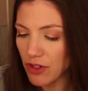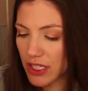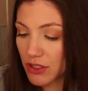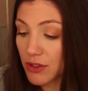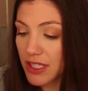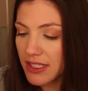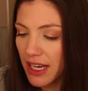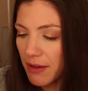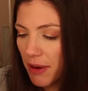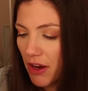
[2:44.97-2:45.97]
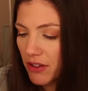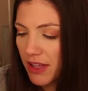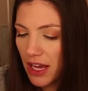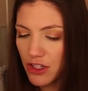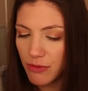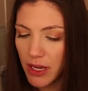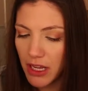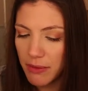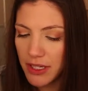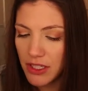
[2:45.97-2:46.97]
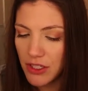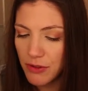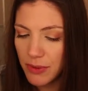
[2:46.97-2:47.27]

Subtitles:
translucent setting powder locks your makeup into